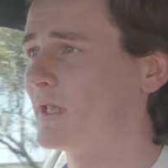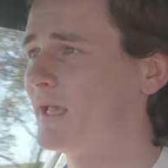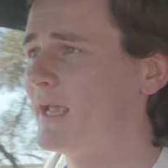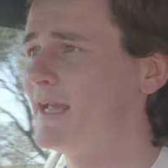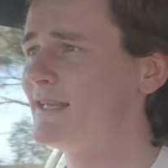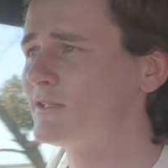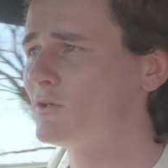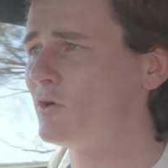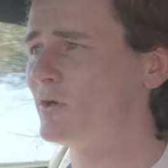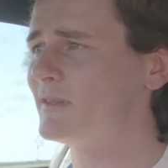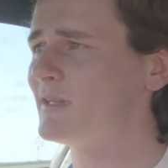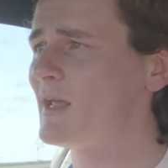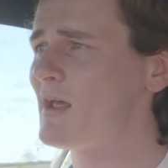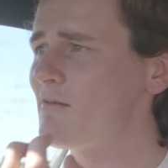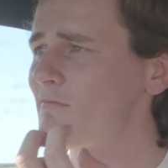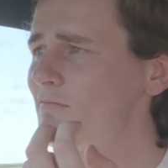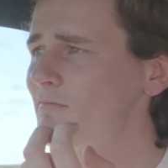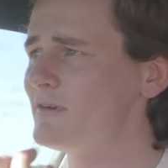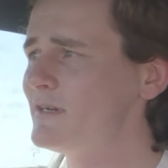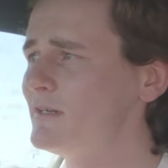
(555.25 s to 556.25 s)
It's got that
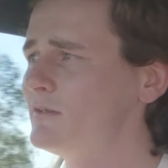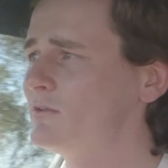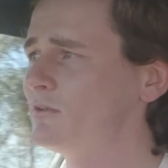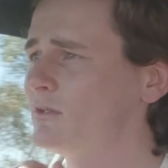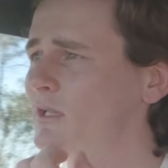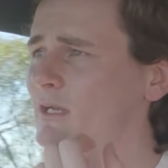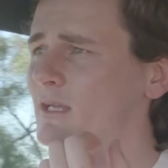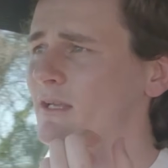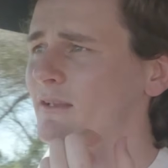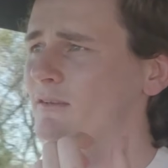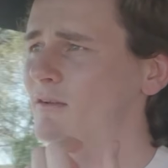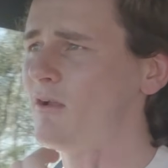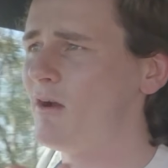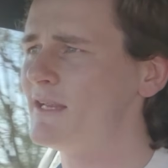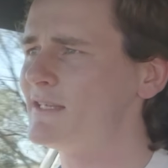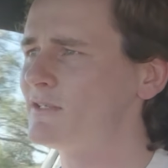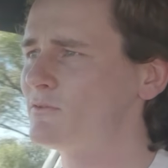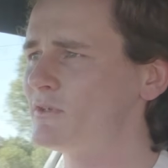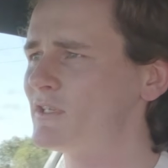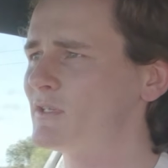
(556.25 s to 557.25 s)
real
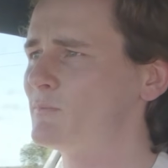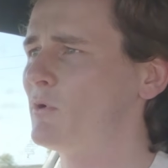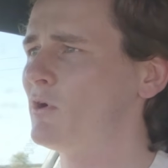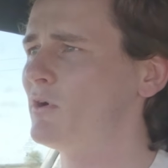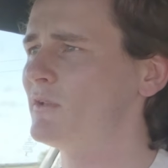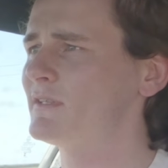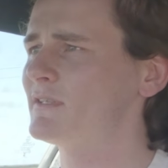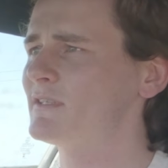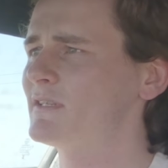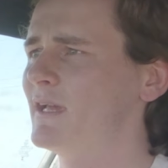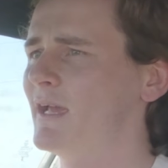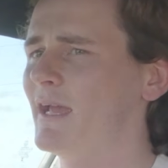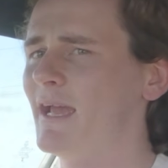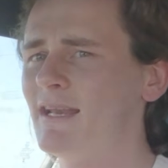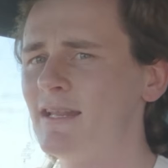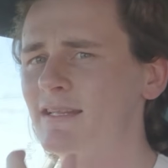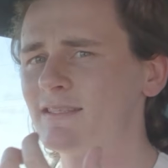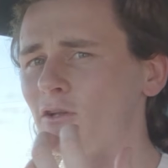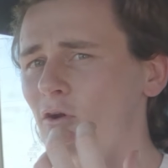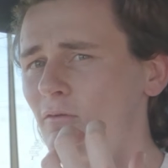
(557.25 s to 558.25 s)
nice response,
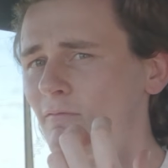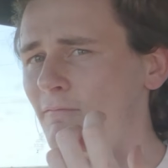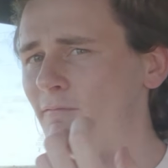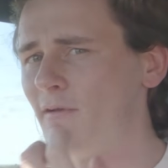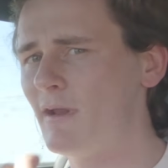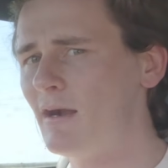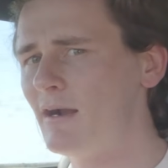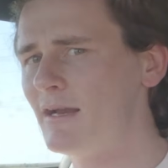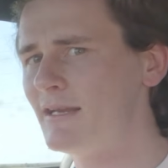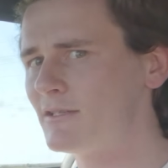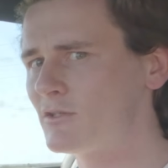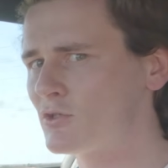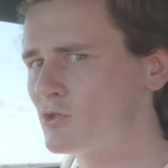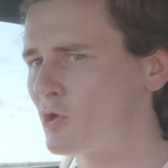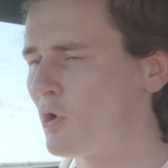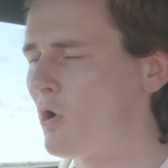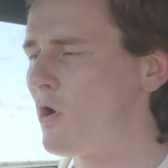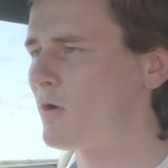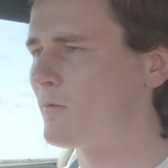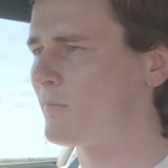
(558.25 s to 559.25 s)
and it's got very
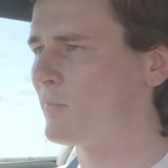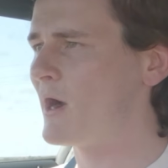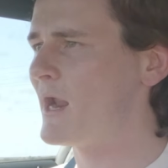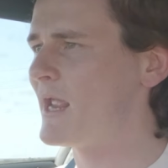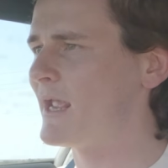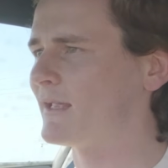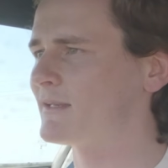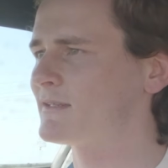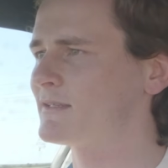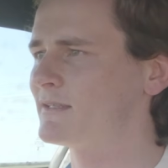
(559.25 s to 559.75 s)
strong brakes.